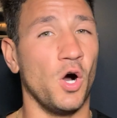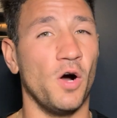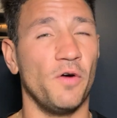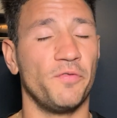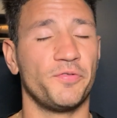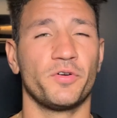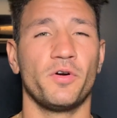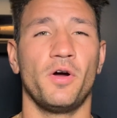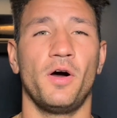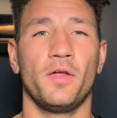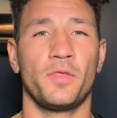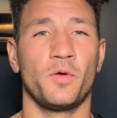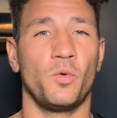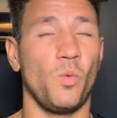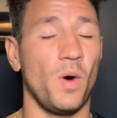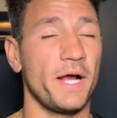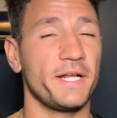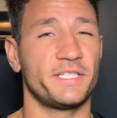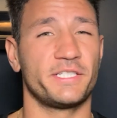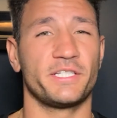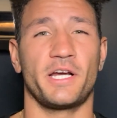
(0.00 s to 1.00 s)
Overall, the
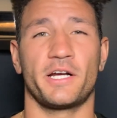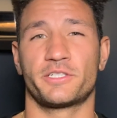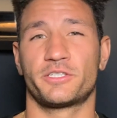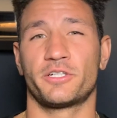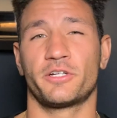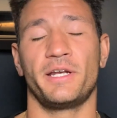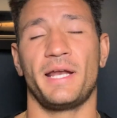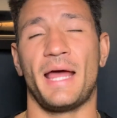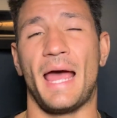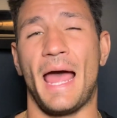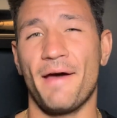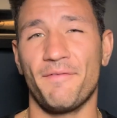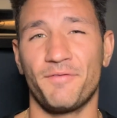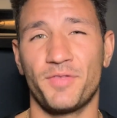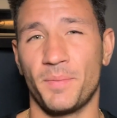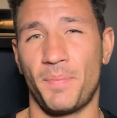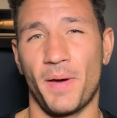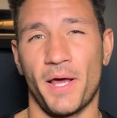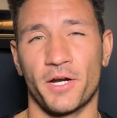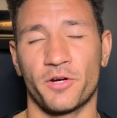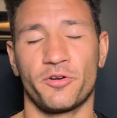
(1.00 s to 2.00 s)
White Sox are going to
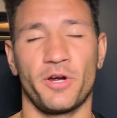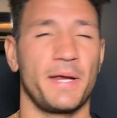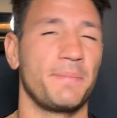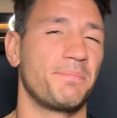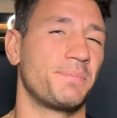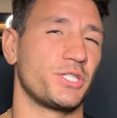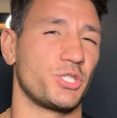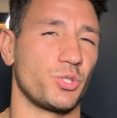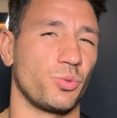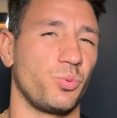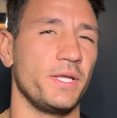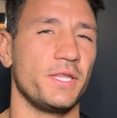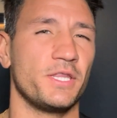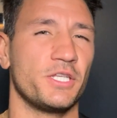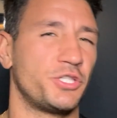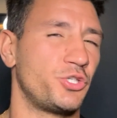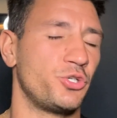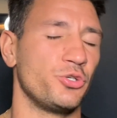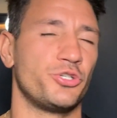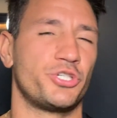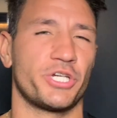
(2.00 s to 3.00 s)
have the better grade between
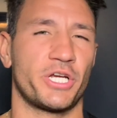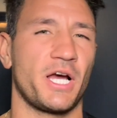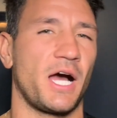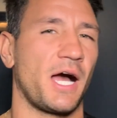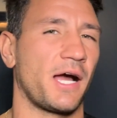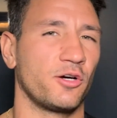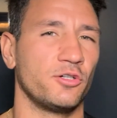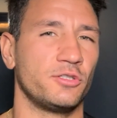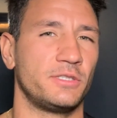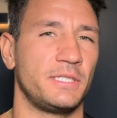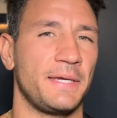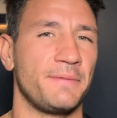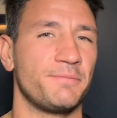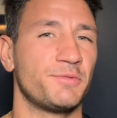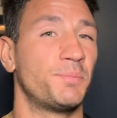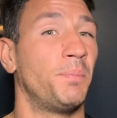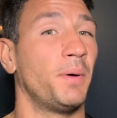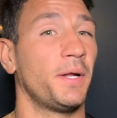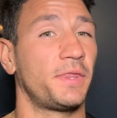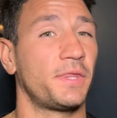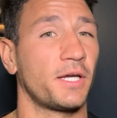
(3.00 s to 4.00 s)
the two Chicago
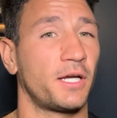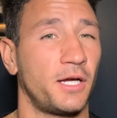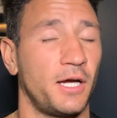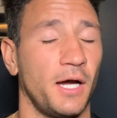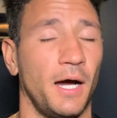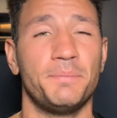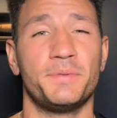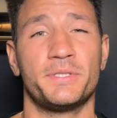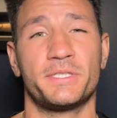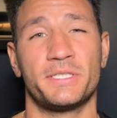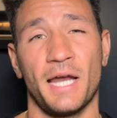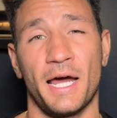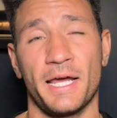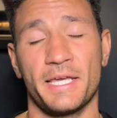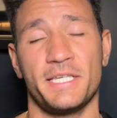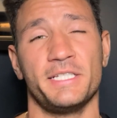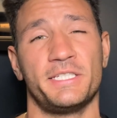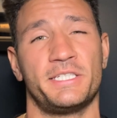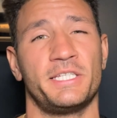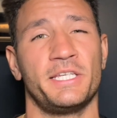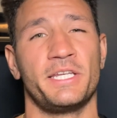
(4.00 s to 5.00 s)
teams, but the Cubs
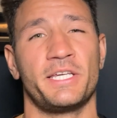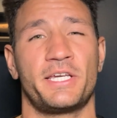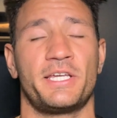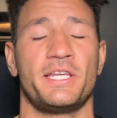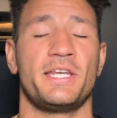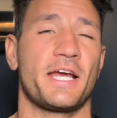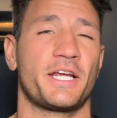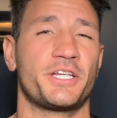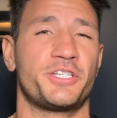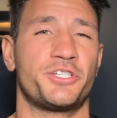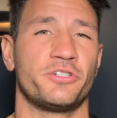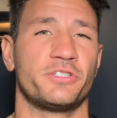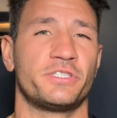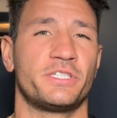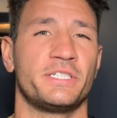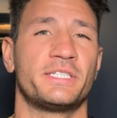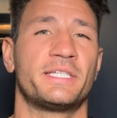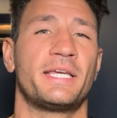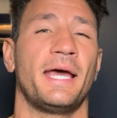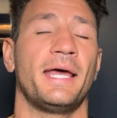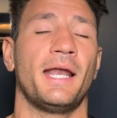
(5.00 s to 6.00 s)
Nike City Connect
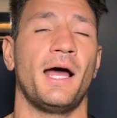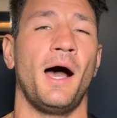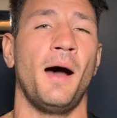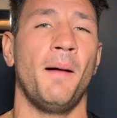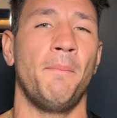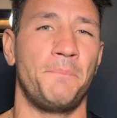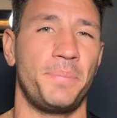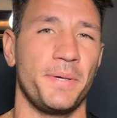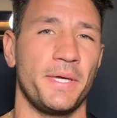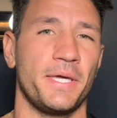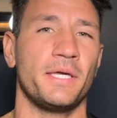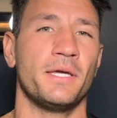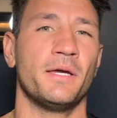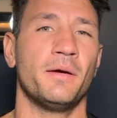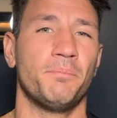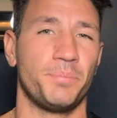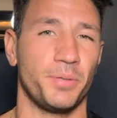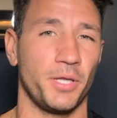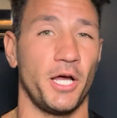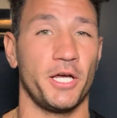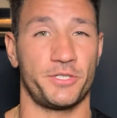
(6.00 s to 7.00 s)
jerseys get a
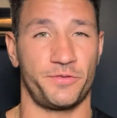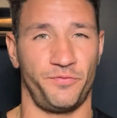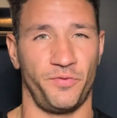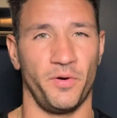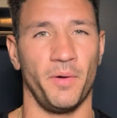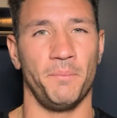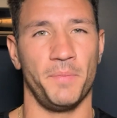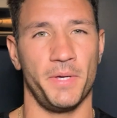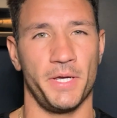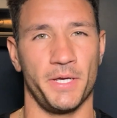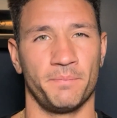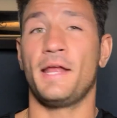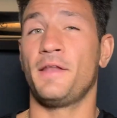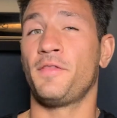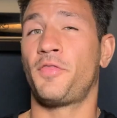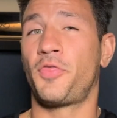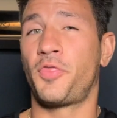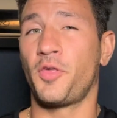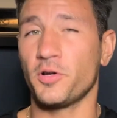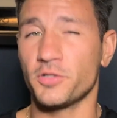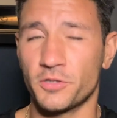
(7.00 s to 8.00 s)
B+ from me.
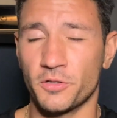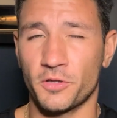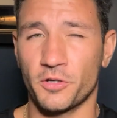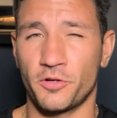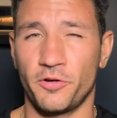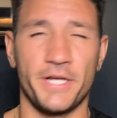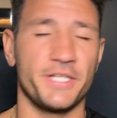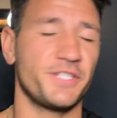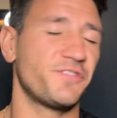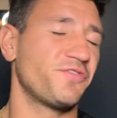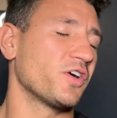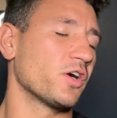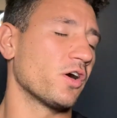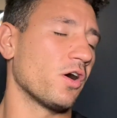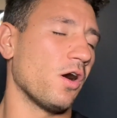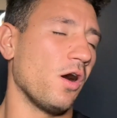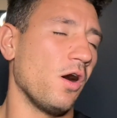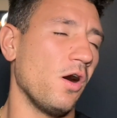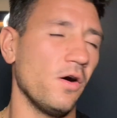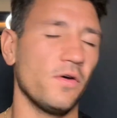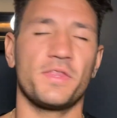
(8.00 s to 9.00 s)
And those are the grades
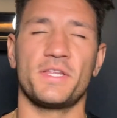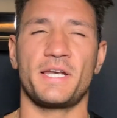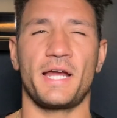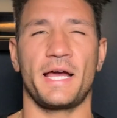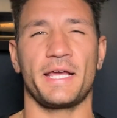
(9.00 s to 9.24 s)
for all the